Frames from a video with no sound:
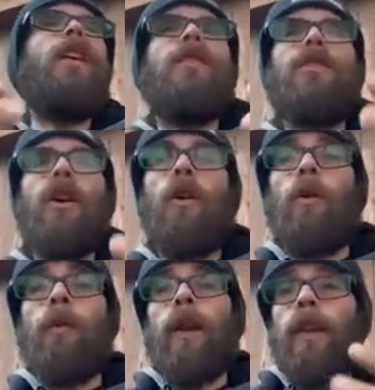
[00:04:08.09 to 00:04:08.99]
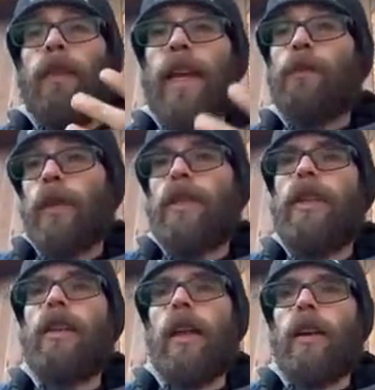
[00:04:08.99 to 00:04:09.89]
So that's what the
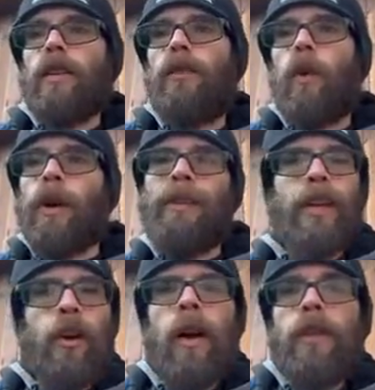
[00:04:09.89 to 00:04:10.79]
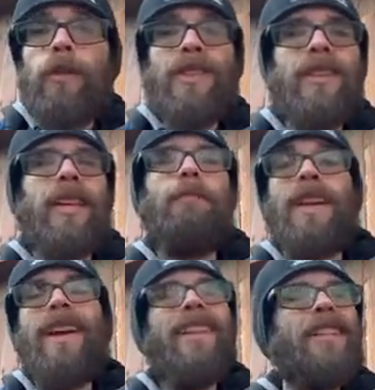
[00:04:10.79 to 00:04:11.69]
stick layer is for. Now you don't have to use sticks, but
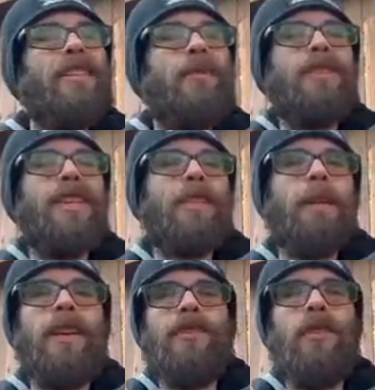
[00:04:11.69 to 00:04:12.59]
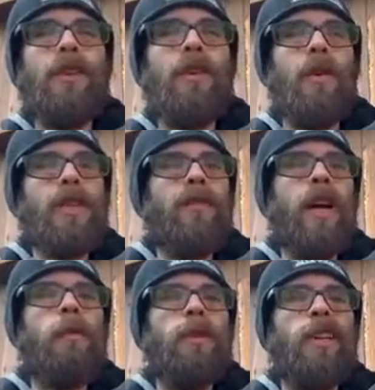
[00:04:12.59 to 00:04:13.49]
I like to use sticks because over the course of a
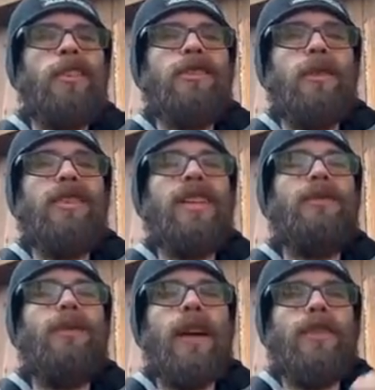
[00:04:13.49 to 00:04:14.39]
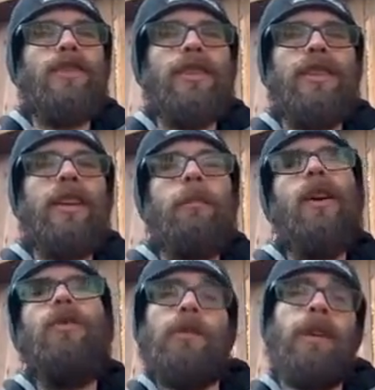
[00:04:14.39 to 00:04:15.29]
couple of years, those sticks will actually
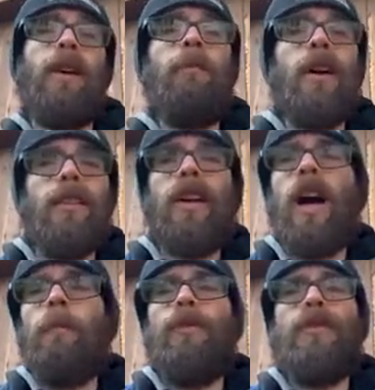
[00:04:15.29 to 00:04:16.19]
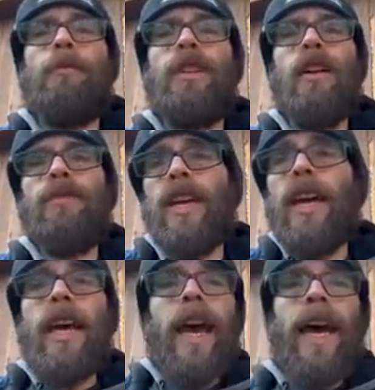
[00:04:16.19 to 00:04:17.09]
decompose and become part of the compost themselves.
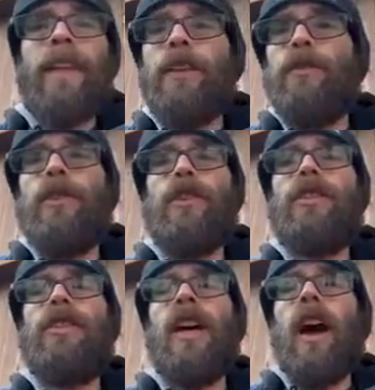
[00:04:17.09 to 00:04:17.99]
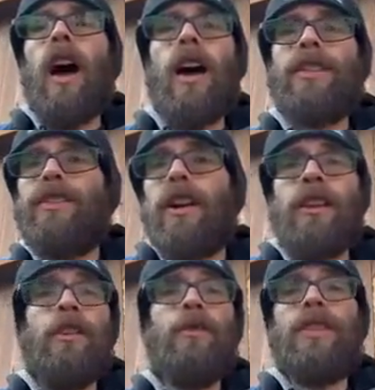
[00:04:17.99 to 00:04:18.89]
And then you can just start a
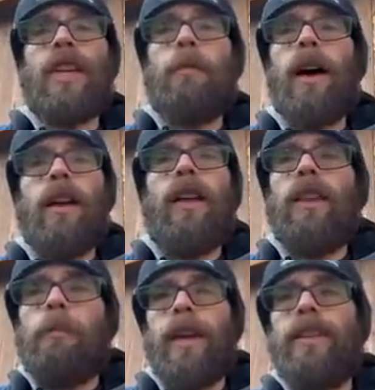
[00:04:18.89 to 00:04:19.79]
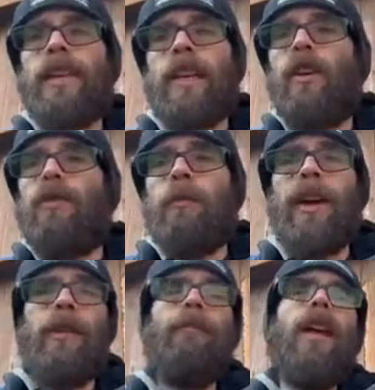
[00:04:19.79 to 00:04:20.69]
new stick pile at the base and go from there.